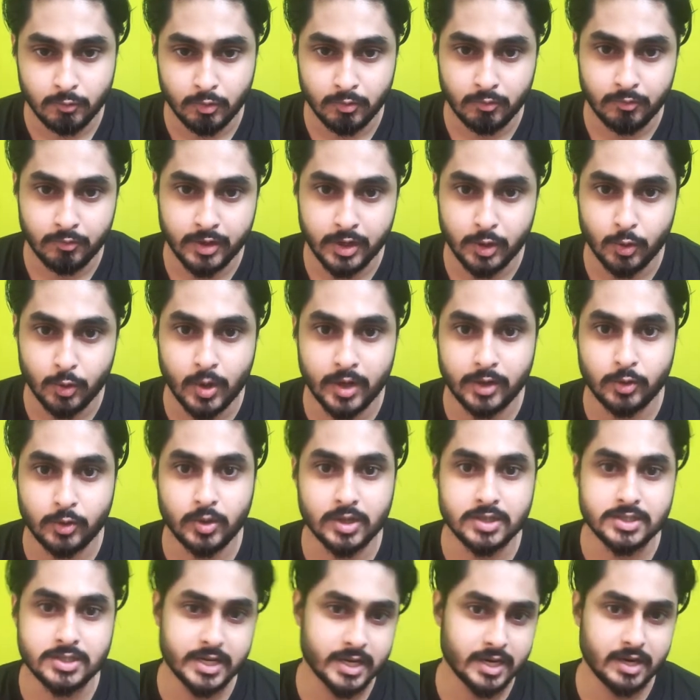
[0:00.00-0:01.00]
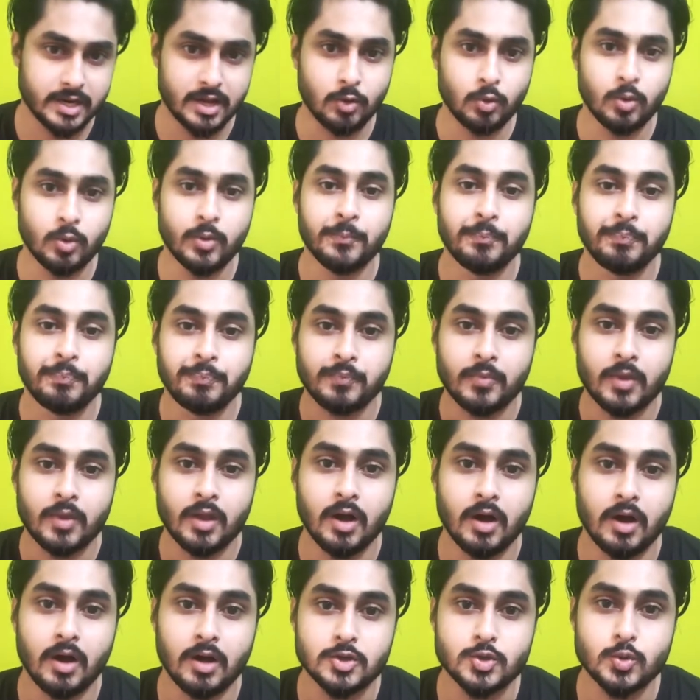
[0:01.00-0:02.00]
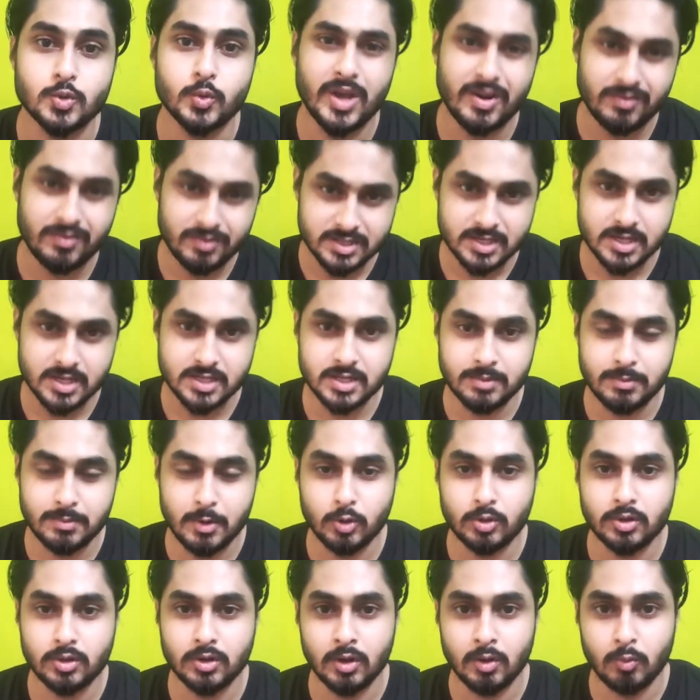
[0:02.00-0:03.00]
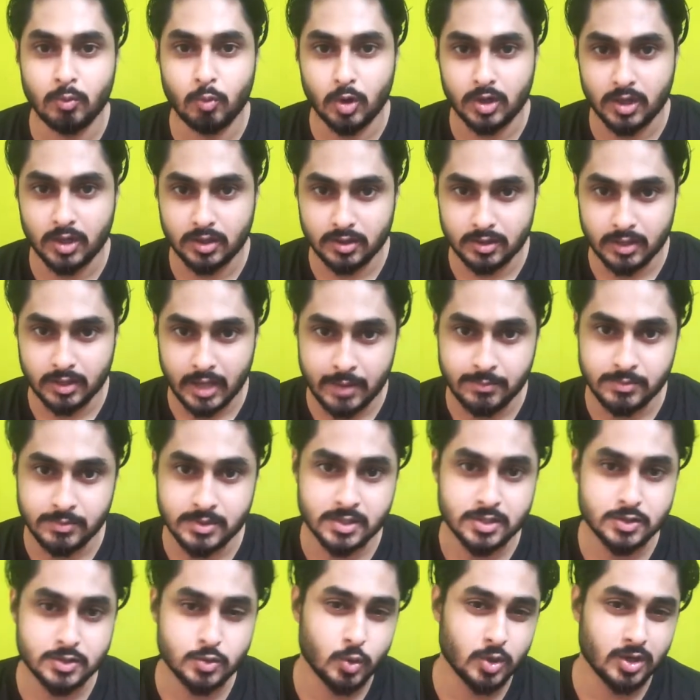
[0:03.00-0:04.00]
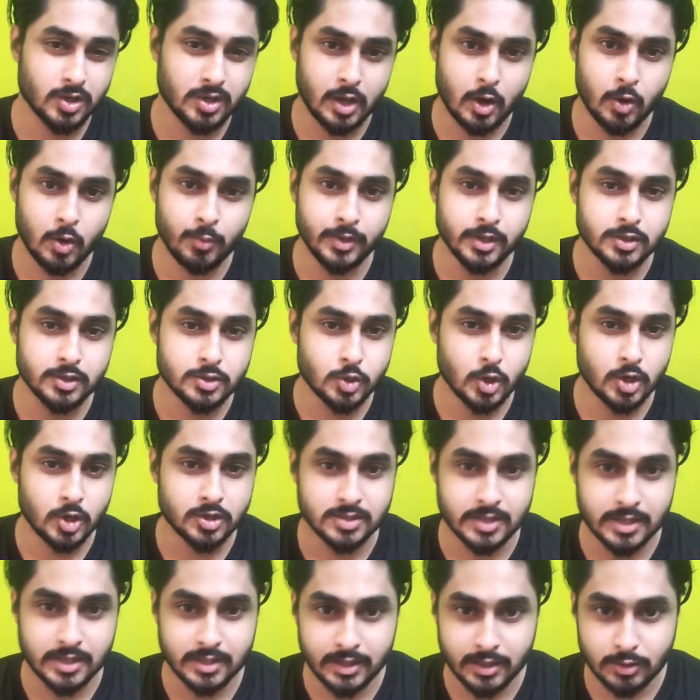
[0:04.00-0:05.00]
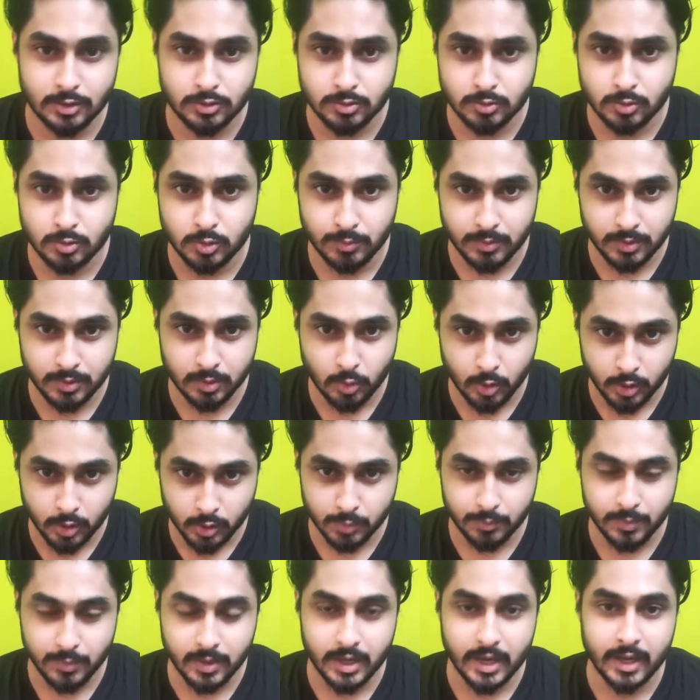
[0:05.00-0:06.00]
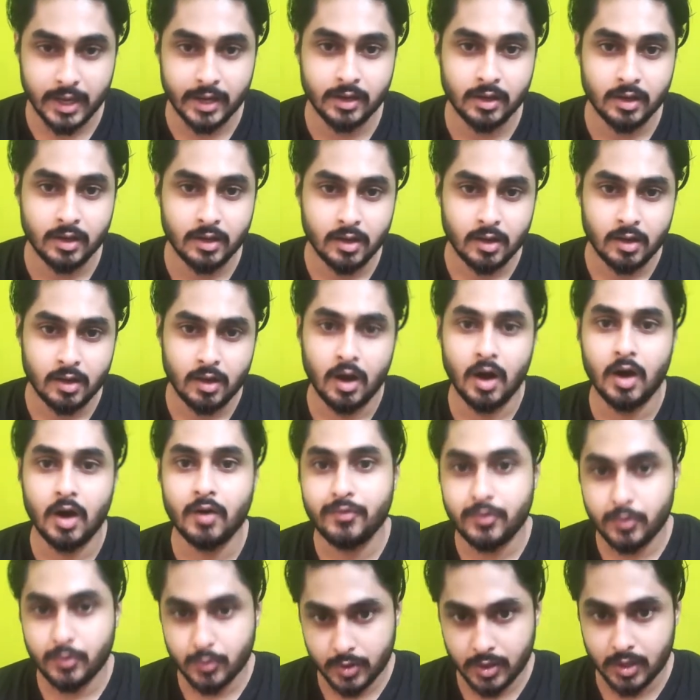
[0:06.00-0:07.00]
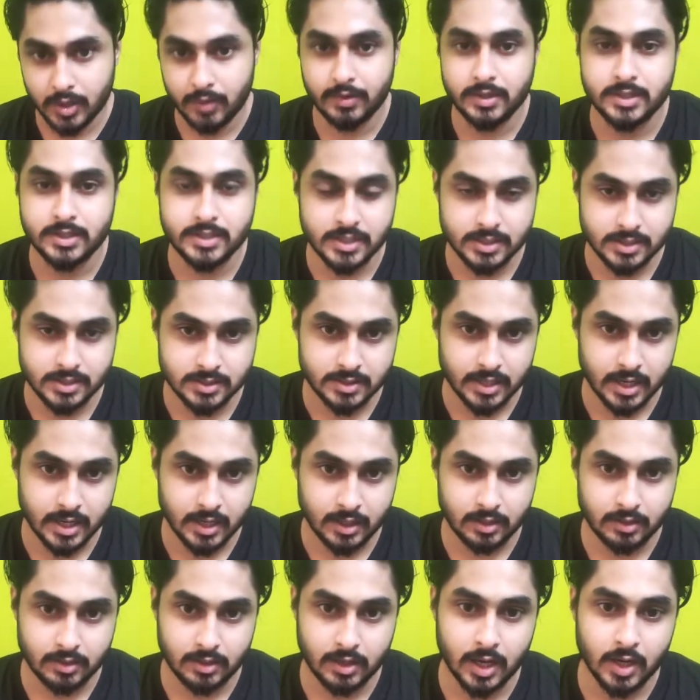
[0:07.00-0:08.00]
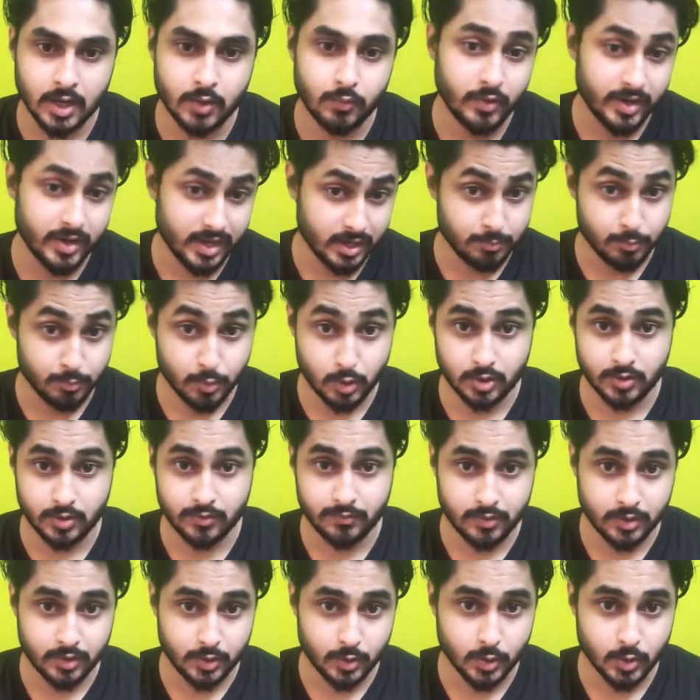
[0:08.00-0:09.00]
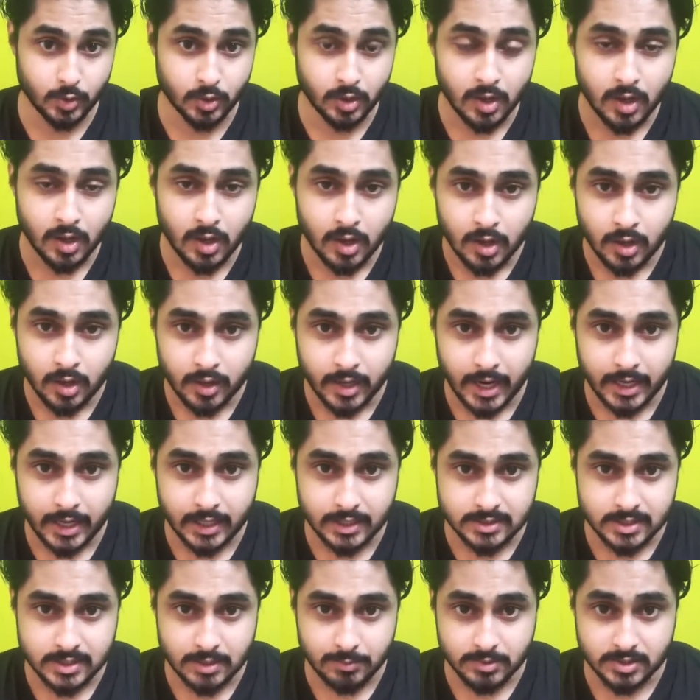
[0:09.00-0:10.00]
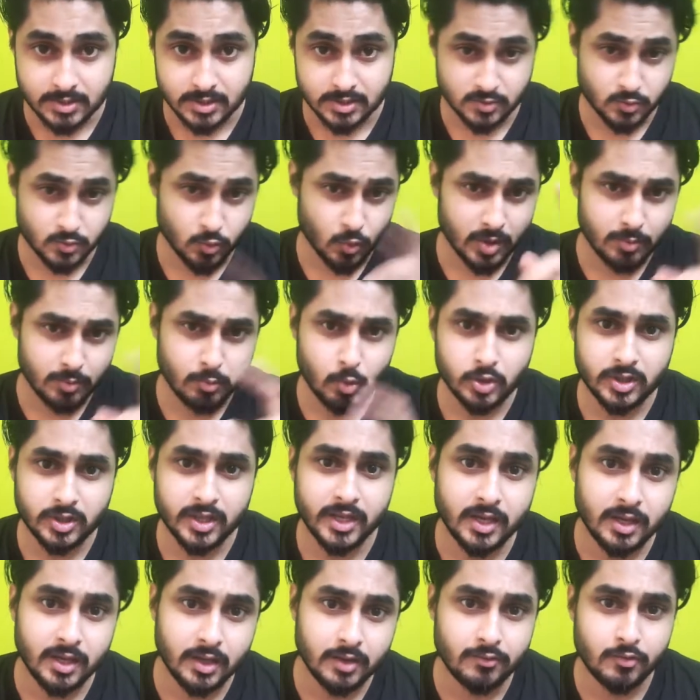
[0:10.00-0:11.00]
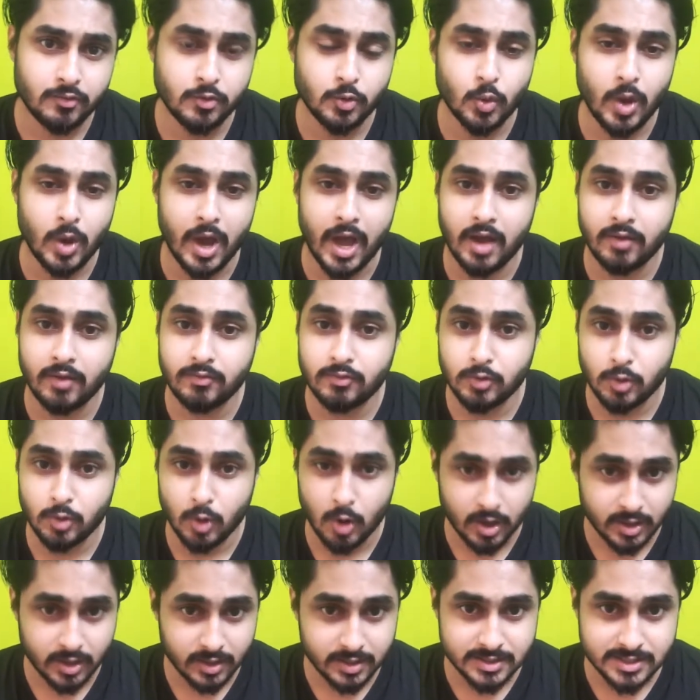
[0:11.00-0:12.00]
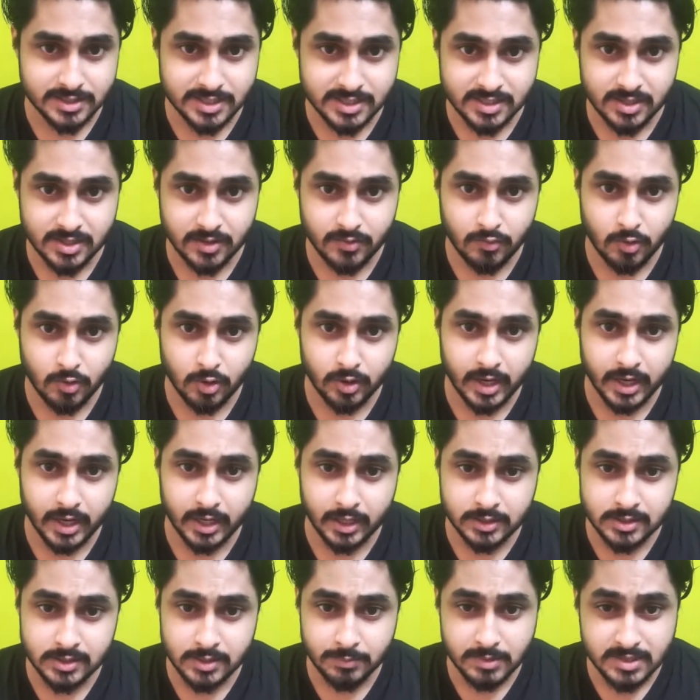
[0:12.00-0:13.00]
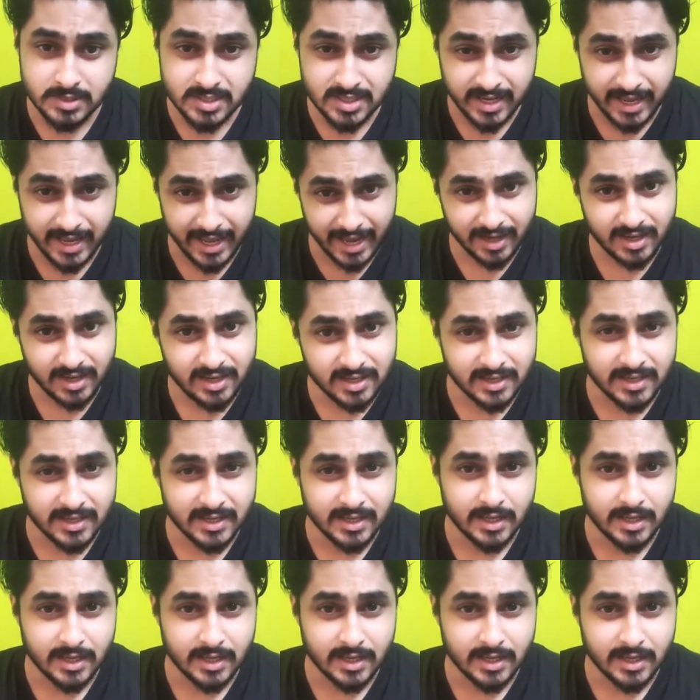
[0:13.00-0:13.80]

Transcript: video and you can check it out. So we have discussed about what are the time changes, what are, how many slots are there to be going to be, and a few relevant changes that are very important for your CAT examinations. One more thing, if you have not registered for CAT examination yet,